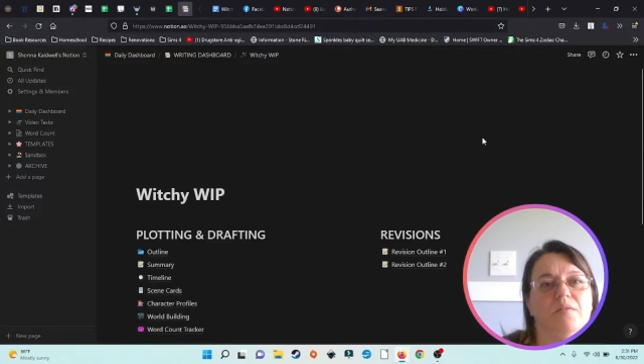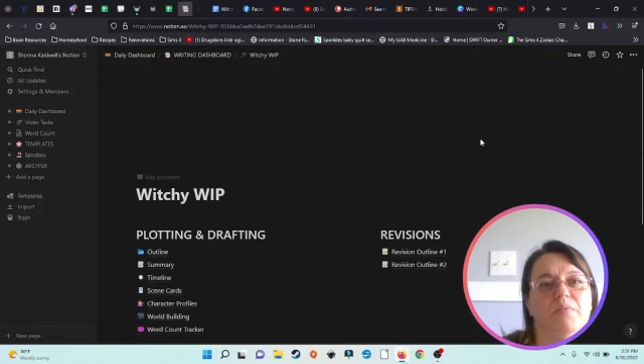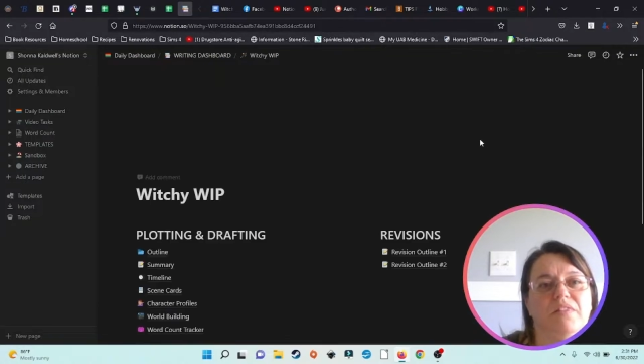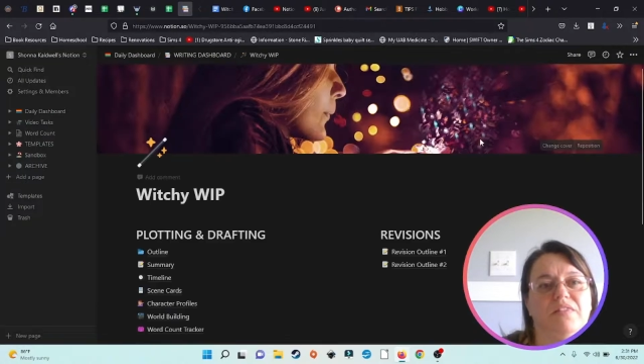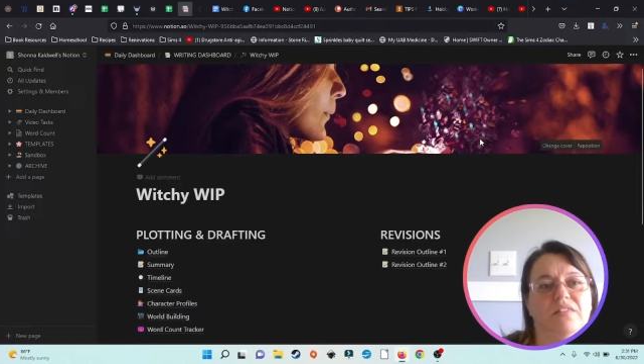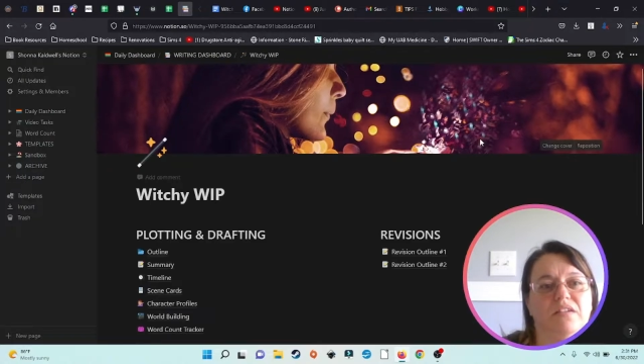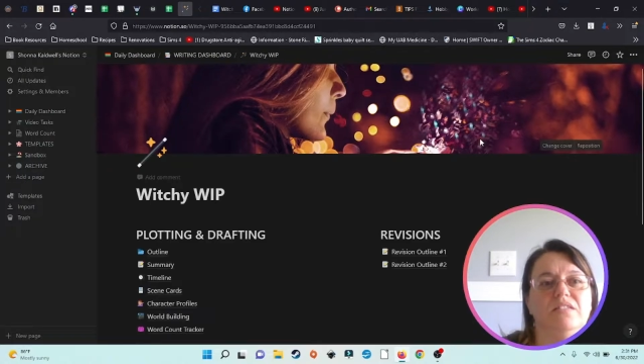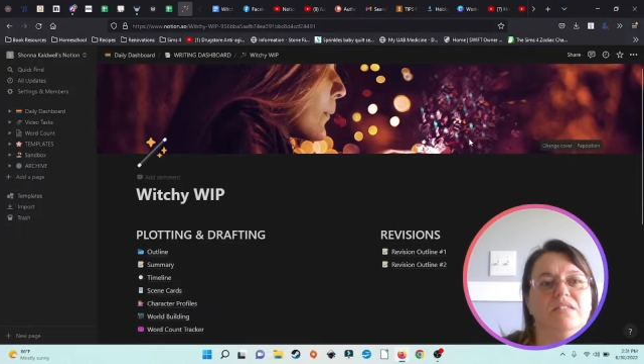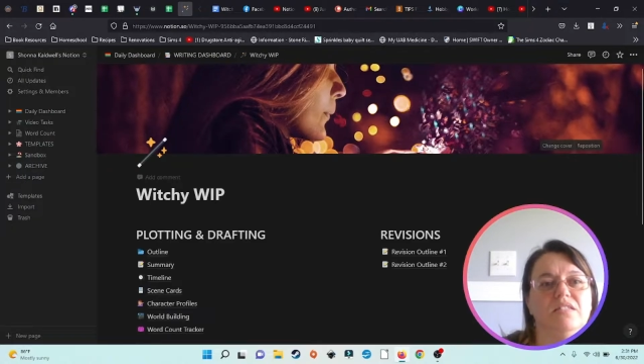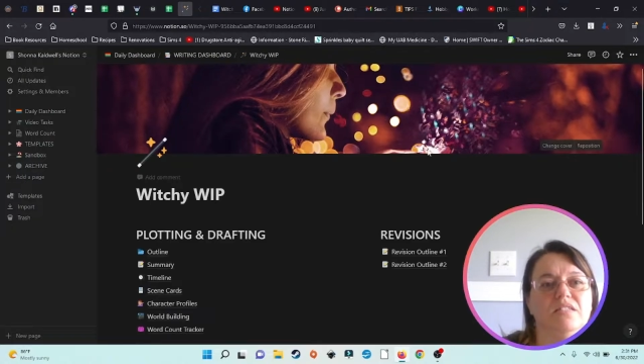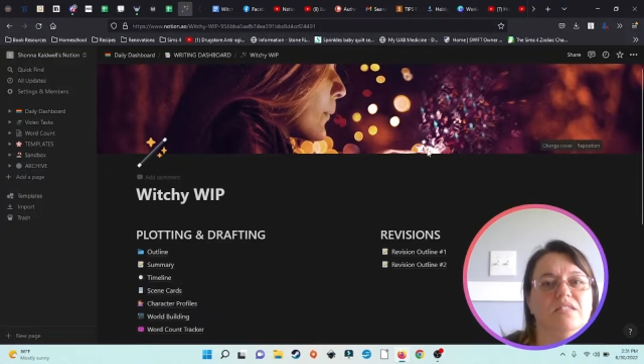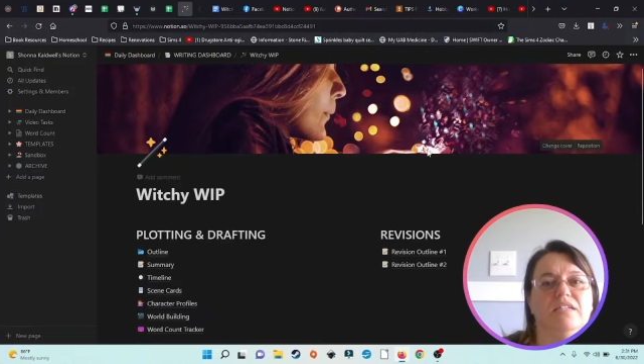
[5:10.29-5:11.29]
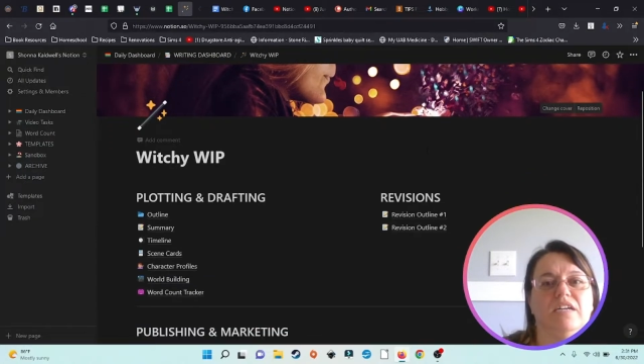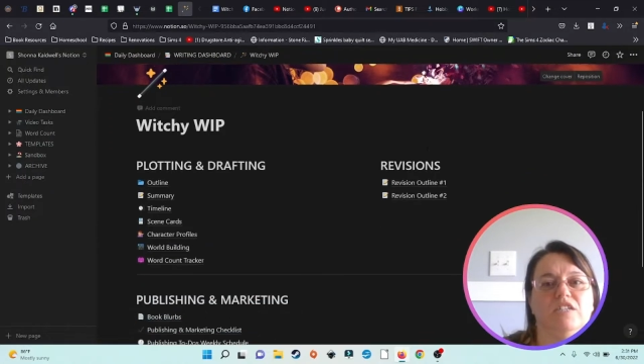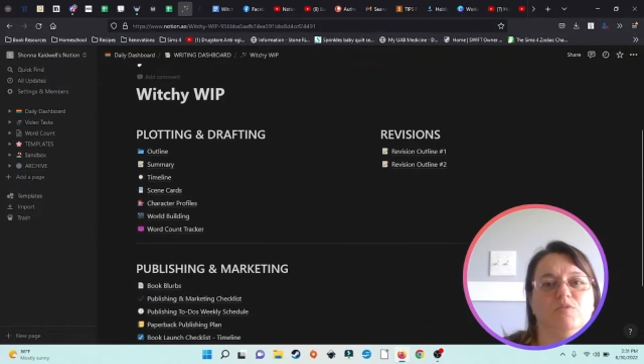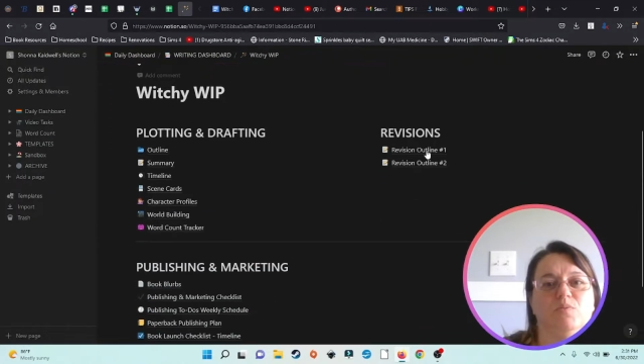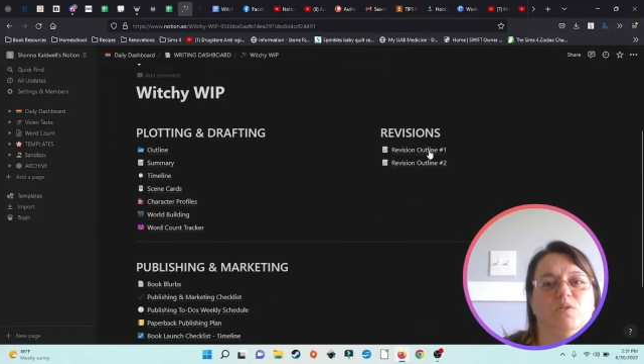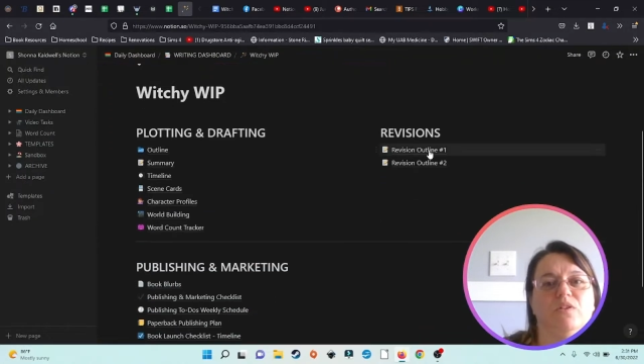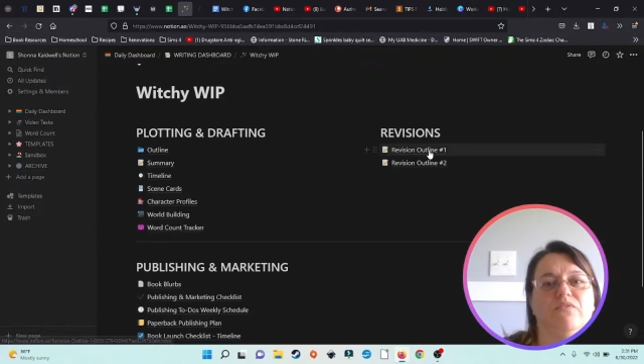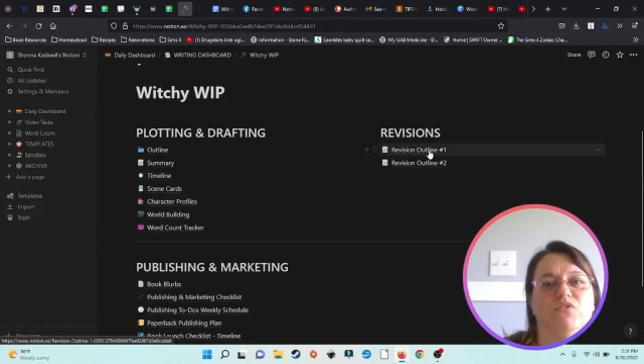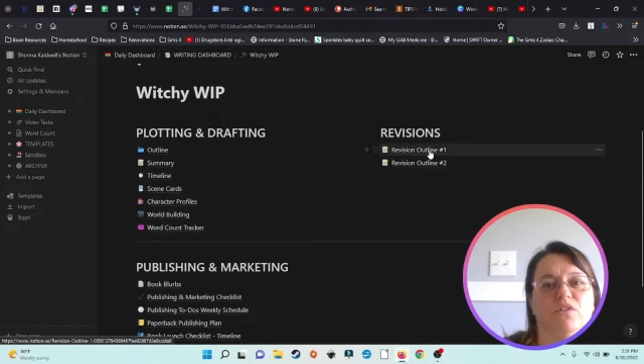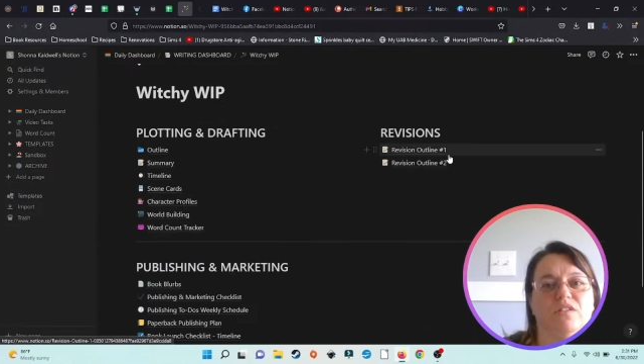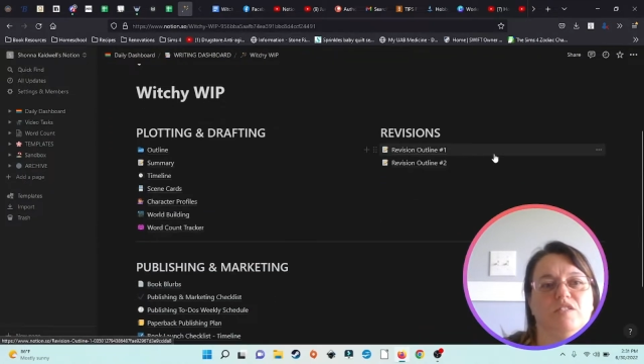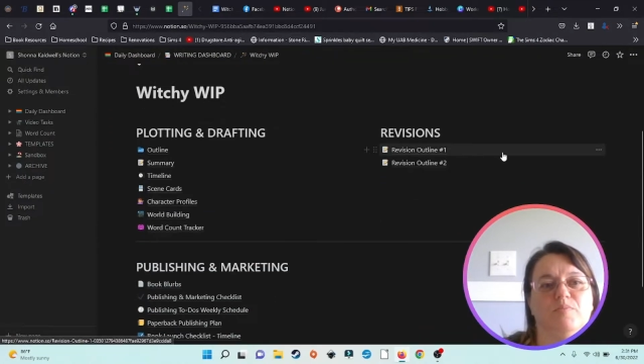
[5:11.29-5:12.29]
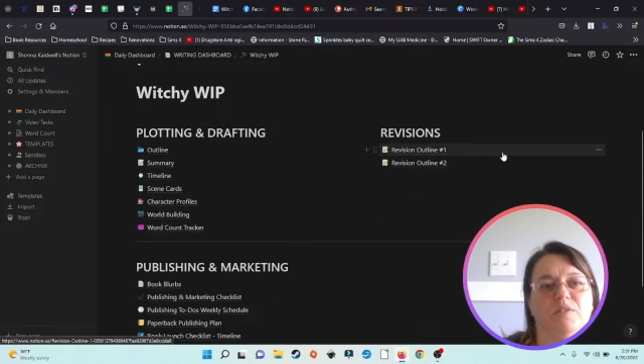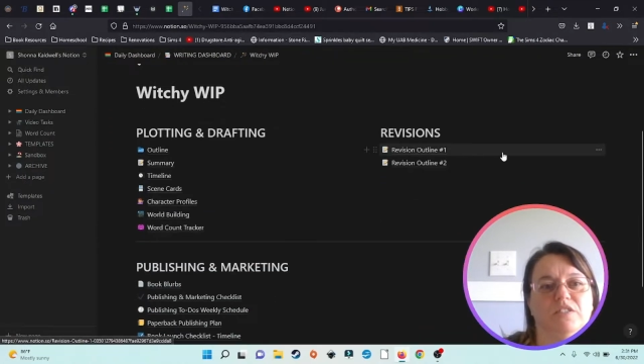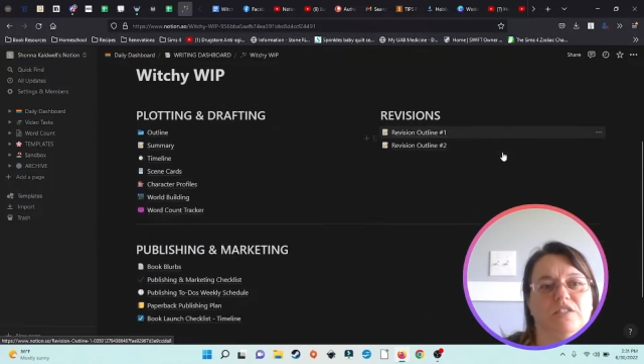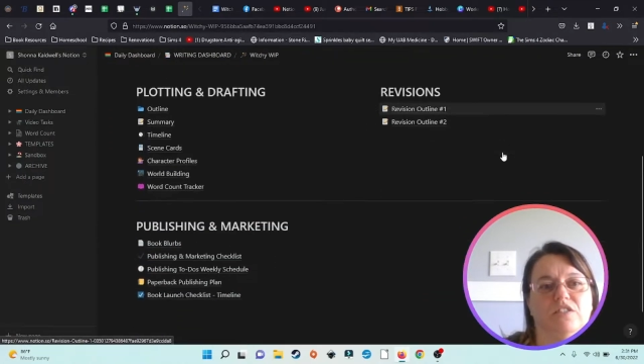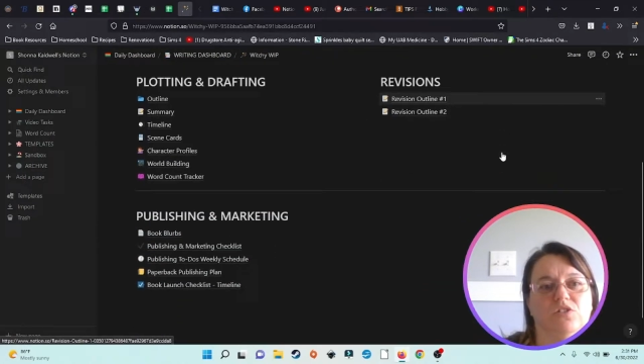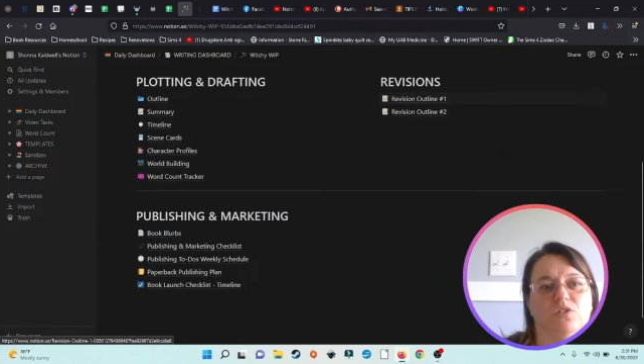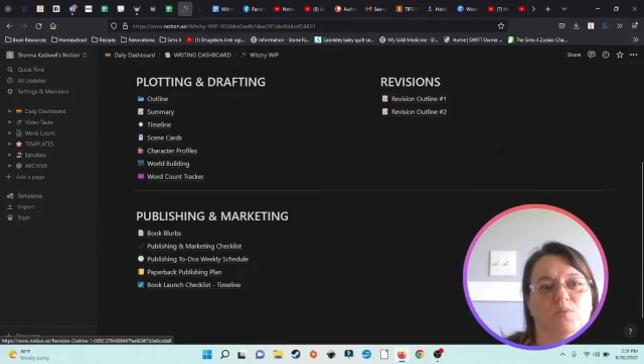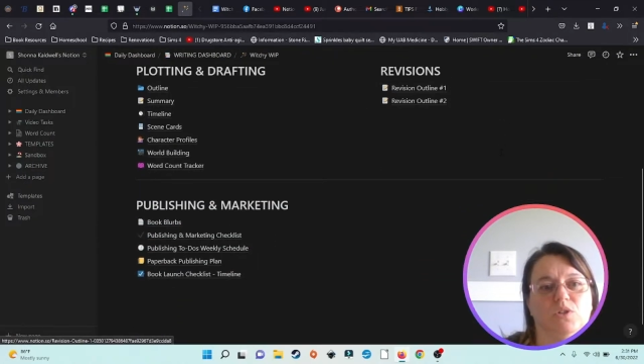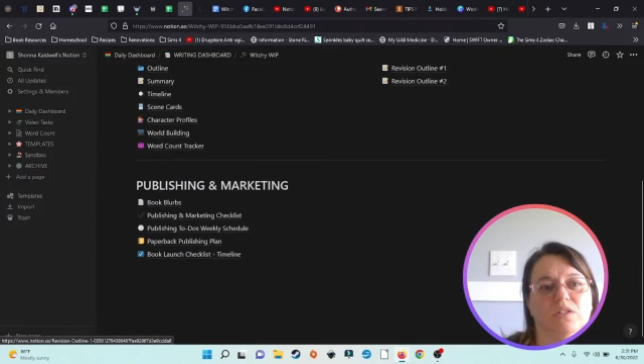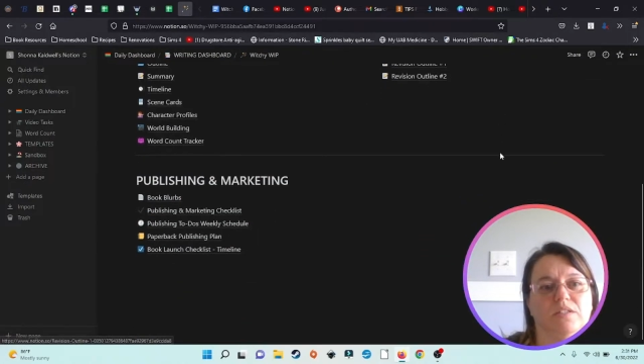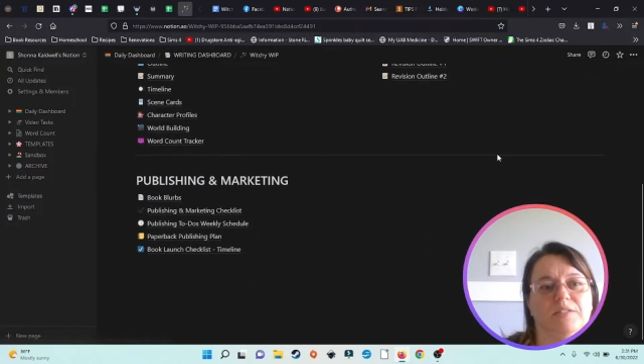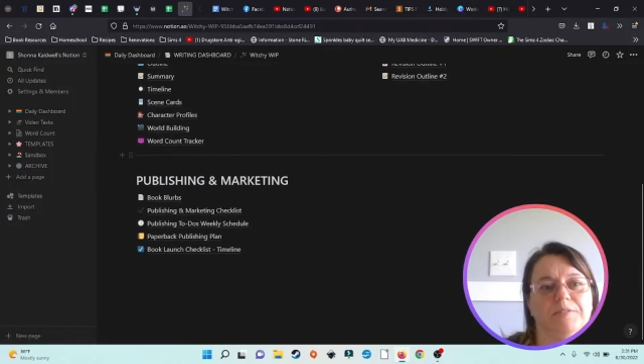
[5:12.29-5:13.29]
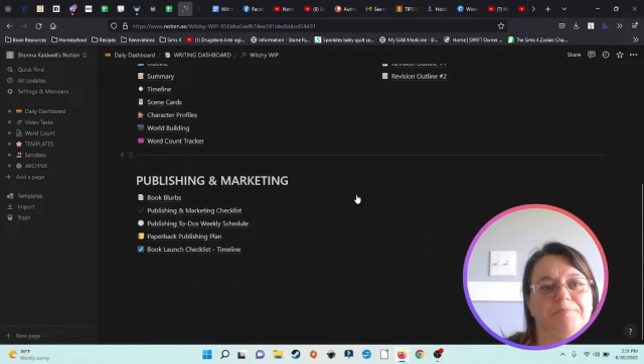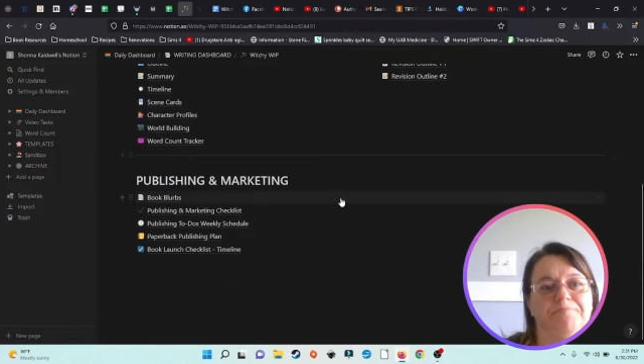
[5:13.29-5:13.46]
But this is the dashboard for this particular book.